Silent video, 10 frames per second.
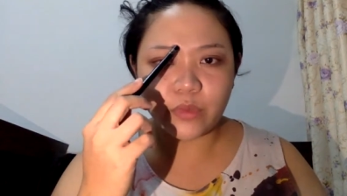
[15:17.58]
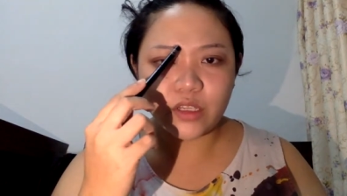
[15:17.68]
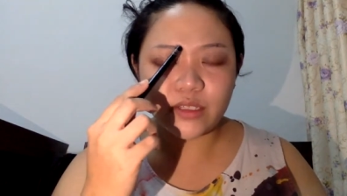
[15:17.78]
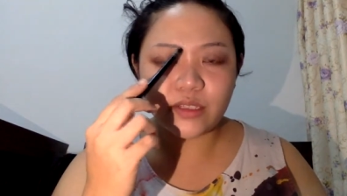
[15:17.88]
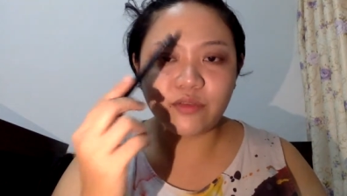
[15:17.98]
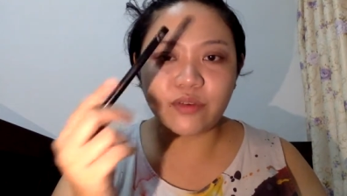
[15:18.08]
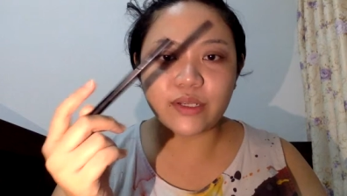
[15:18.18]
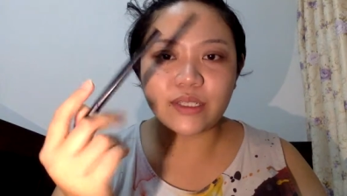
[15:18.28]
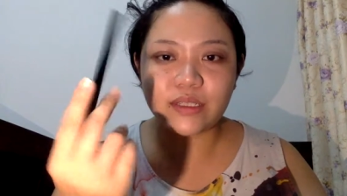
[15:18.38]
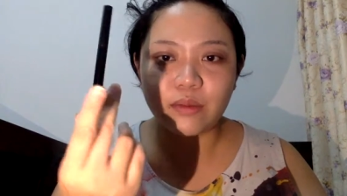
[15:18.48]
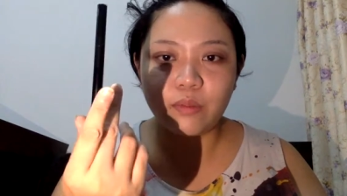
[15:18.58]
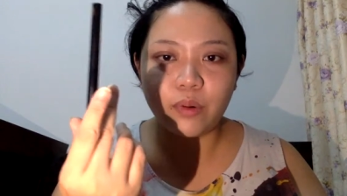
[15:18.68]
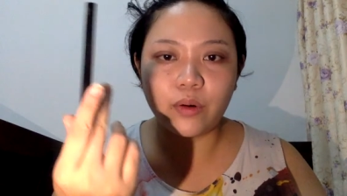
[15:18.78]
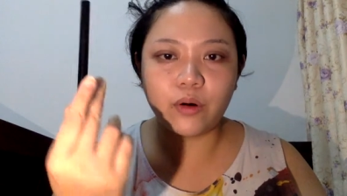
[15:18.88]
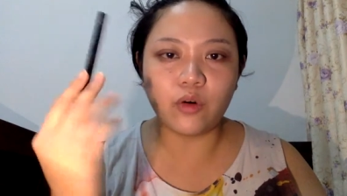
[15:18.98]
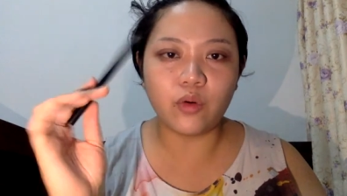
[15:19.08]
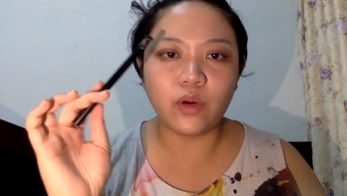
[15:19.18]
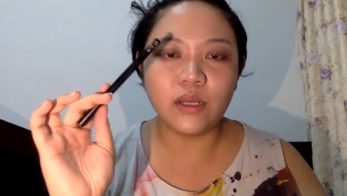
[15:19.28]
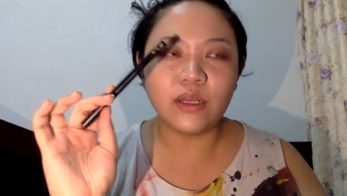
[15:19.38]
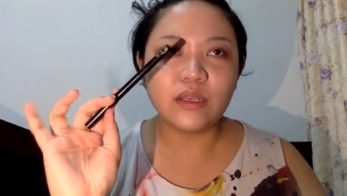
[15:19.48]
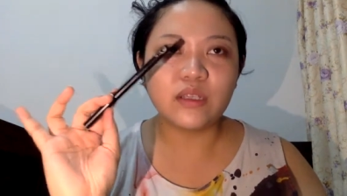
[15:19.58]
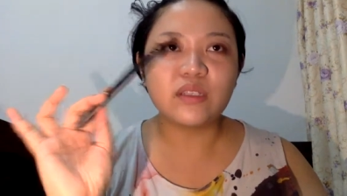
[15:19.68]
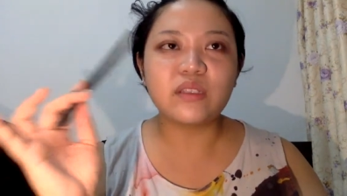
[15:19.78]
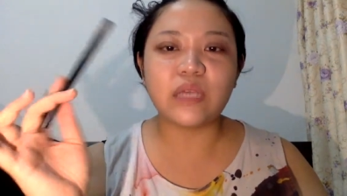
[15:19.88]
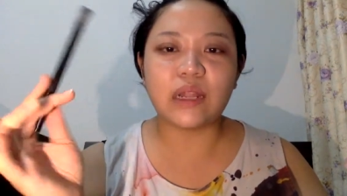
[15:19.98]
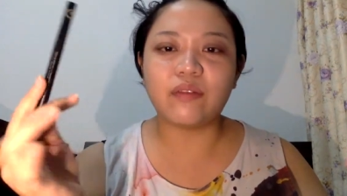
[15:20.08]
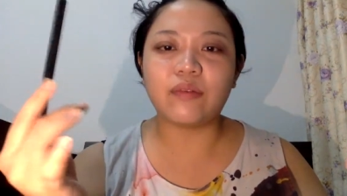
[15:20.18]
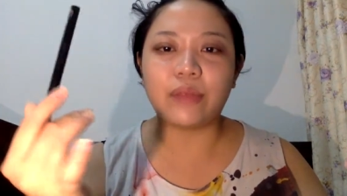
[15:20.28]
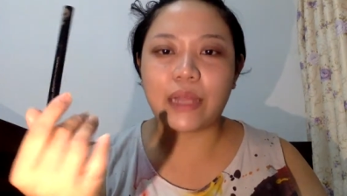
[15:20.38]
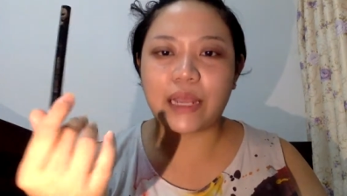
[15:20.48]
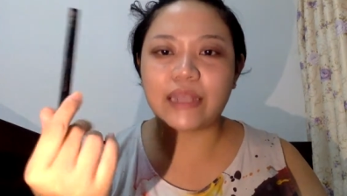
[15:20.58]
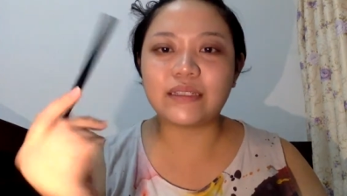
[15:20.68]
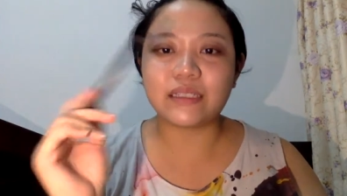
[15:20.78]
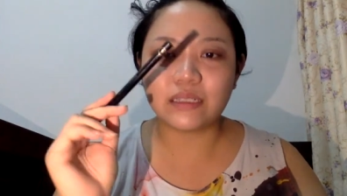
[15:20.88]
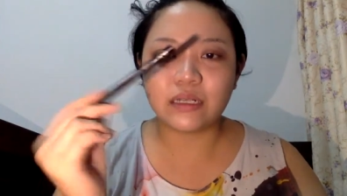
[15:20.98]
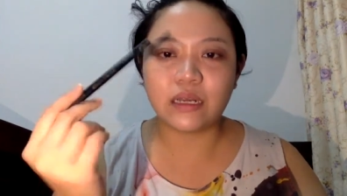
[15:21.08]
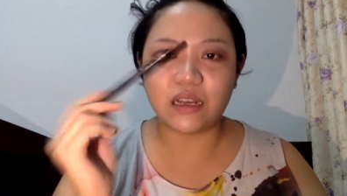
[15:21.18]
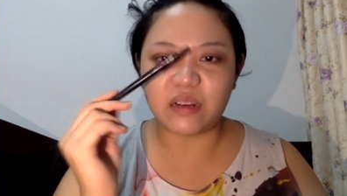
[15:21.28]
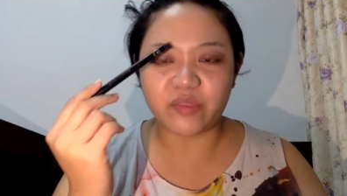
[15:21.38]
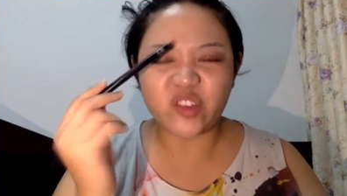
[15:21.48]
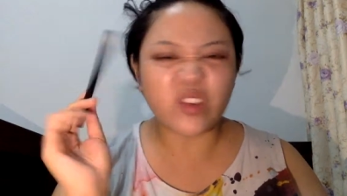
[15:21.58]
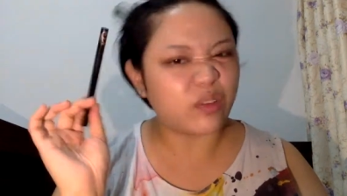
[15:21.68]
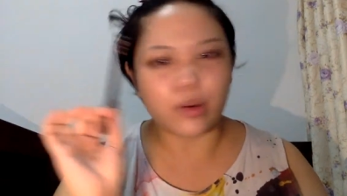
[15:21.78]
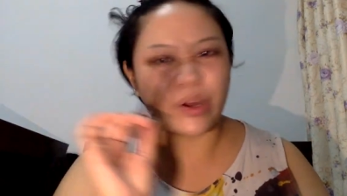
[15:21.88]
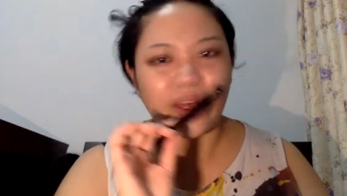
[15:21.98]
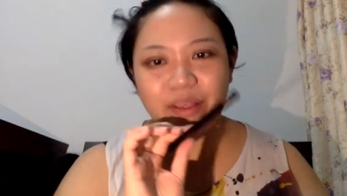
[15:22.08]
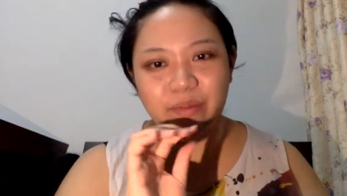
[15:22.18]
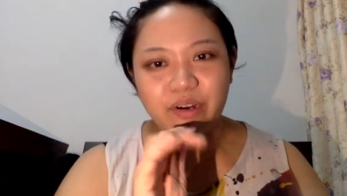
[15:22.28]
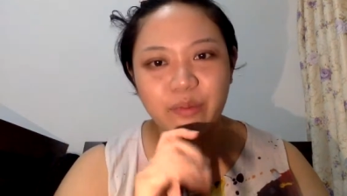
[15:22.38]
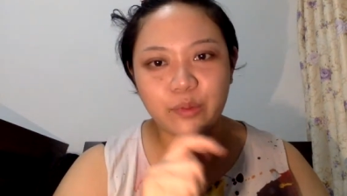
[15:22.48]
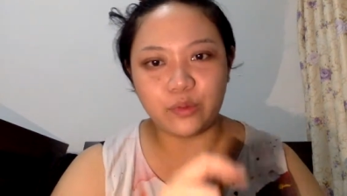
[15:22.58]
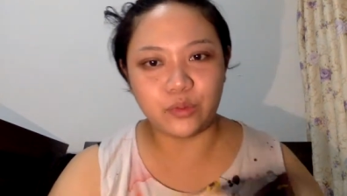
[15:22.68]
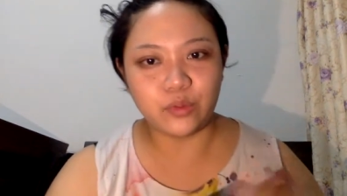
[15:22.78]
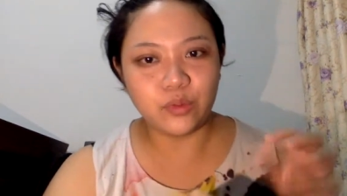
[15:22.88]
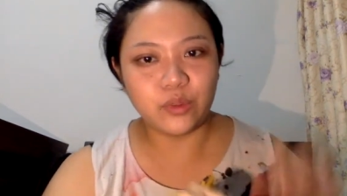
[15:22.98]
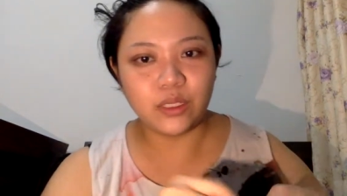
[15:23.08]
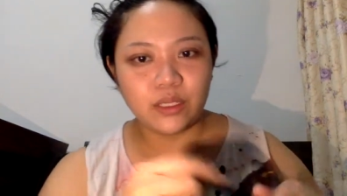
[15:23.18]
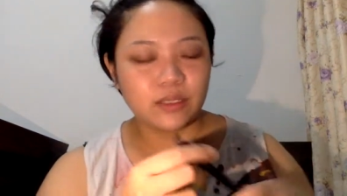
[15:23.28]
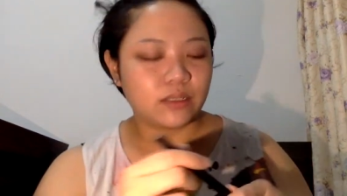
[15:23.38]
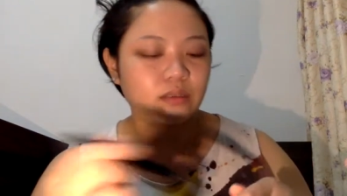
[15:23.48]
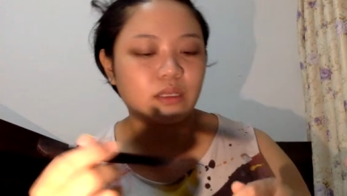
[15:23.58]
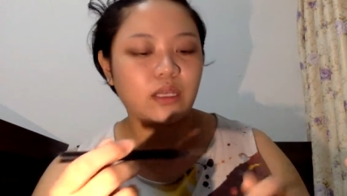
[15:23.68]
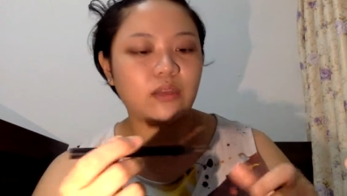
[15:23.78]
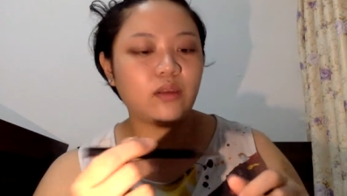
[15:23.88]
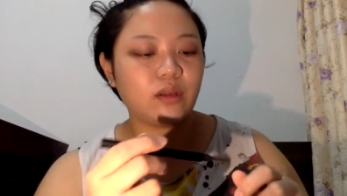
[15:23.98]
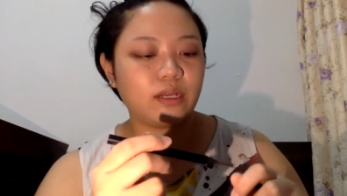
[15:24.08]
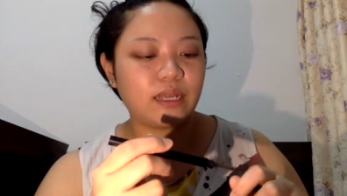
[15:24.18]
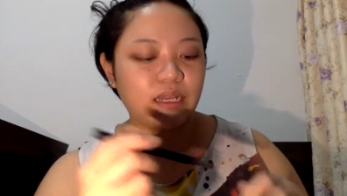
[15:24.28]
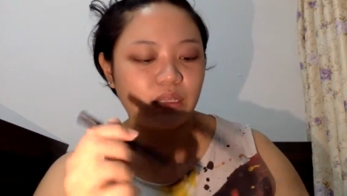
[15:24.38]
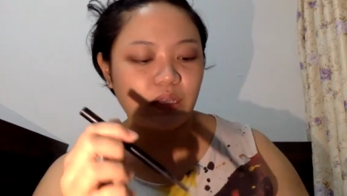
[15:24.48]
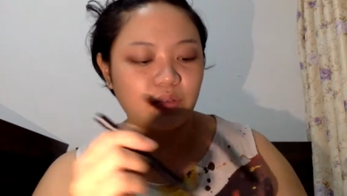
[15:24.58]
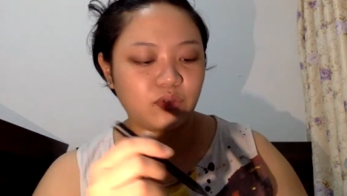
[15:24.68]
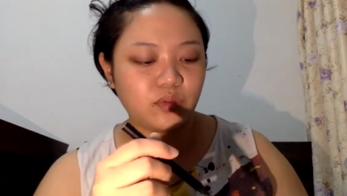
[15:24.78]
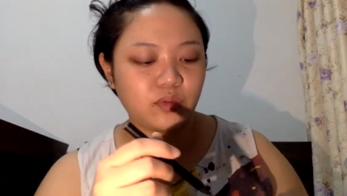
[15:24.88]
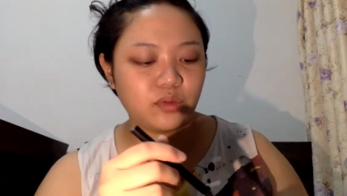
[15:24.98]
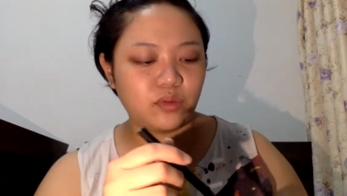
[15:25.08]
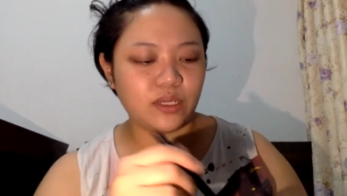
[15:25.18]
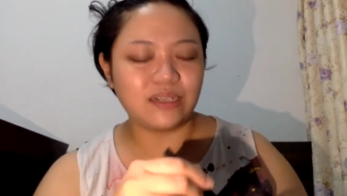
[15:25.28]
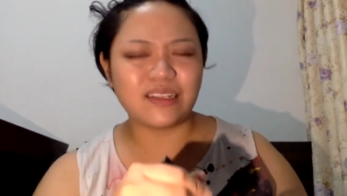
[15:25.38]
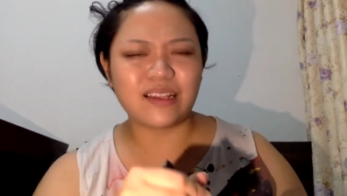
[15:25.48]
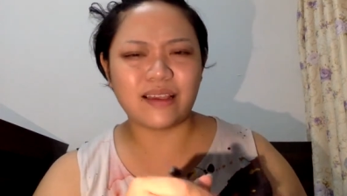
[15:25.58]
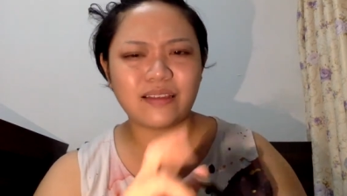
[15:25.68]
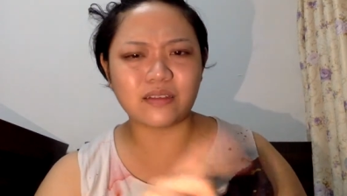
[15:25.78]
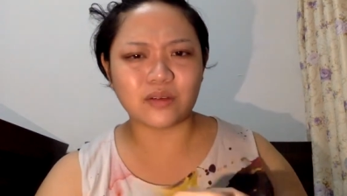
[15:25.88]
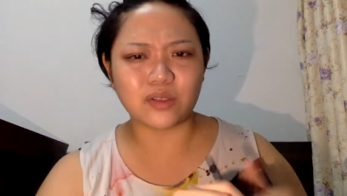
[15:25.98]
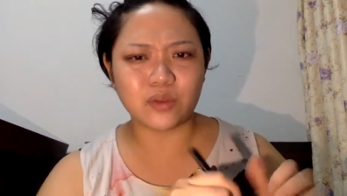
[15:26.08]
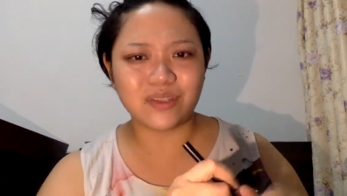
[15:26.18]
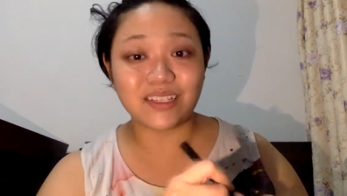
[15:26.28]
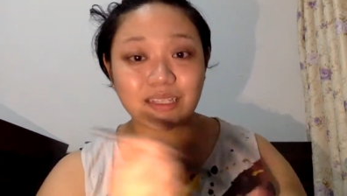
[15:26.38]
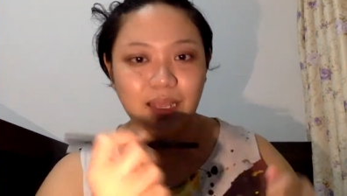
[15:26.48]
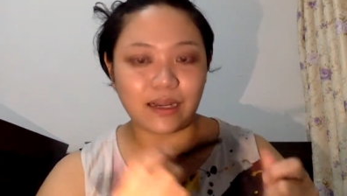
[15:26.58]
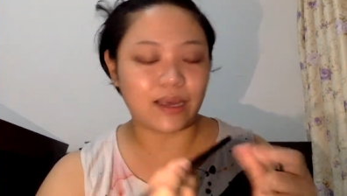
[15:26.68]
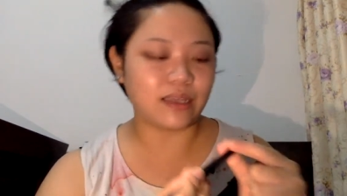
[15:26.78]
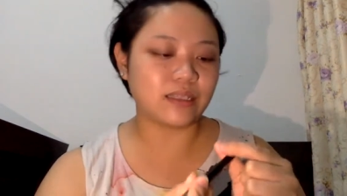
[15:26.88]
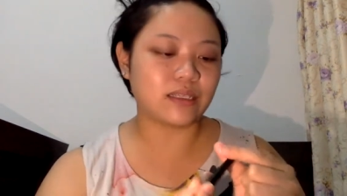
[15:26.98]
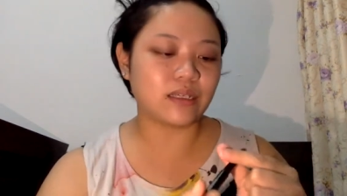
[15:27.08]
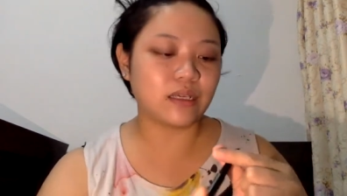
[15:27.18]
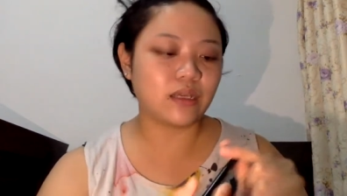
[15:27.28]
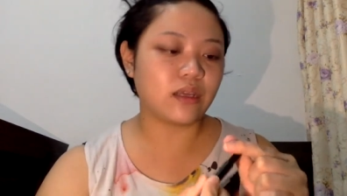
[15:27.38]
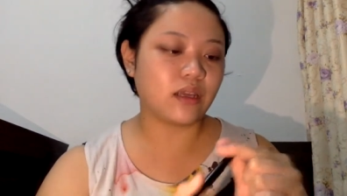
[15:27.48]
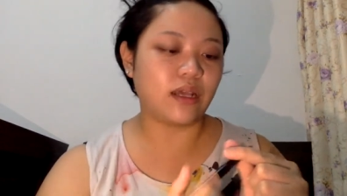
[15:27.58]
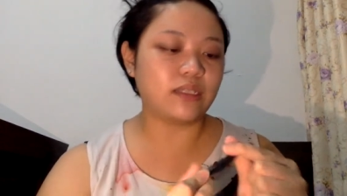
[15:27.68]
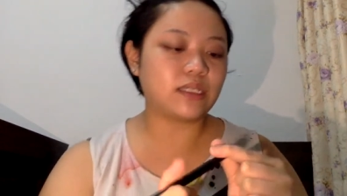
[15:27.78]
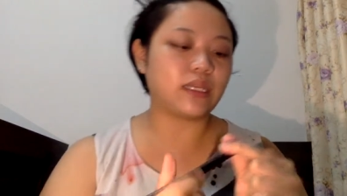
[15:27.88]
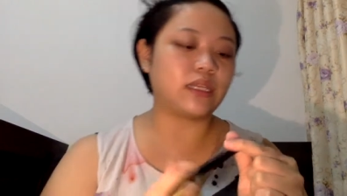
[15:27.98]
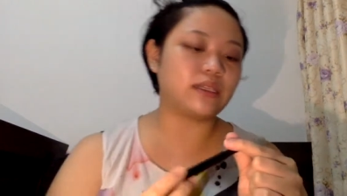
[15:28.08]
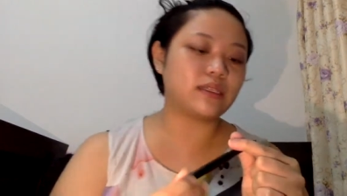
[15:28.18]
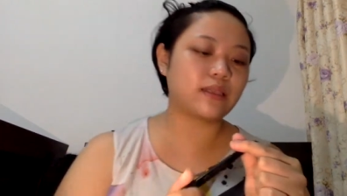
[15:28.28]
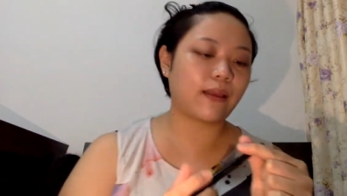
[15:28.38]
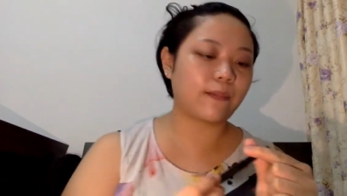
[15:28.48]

just a very simple, sort of light, straightforward eyebrow would do. Okay, not anything too intense or too stylized in that sense.